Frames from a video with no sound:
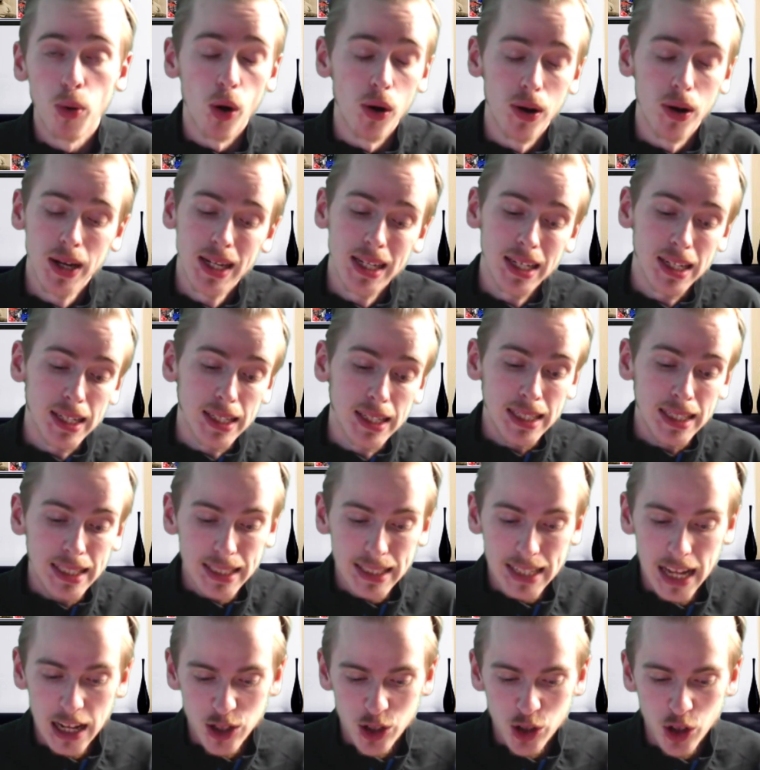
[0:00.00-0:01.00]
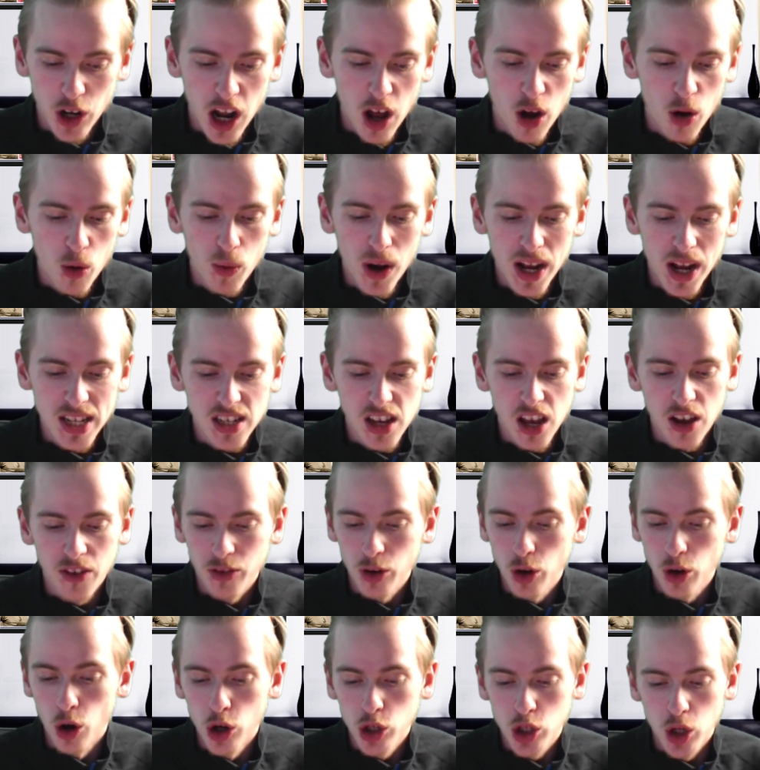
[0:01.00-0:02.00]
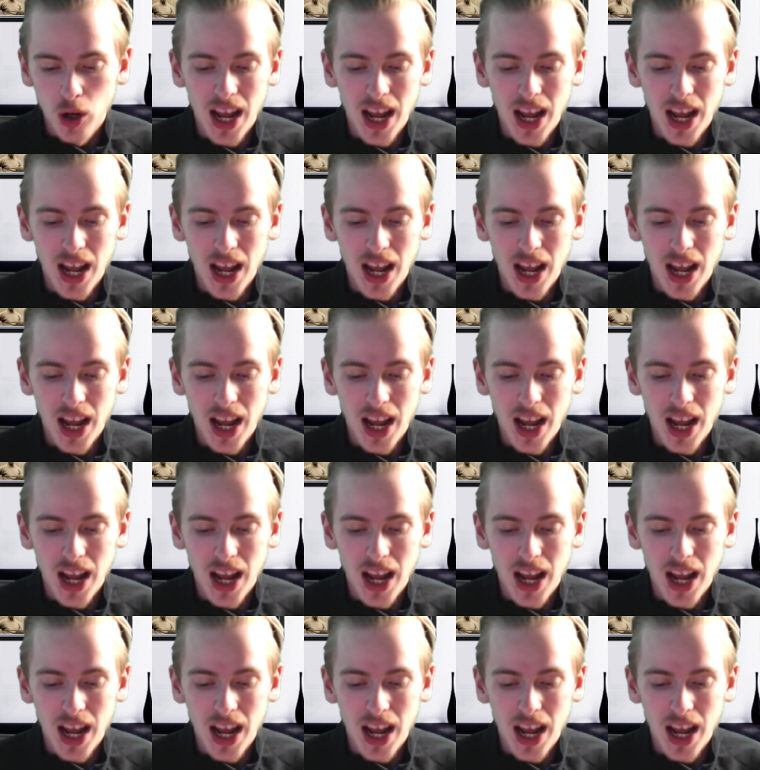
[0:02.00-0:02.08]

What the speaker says: But that's not how it went, of course.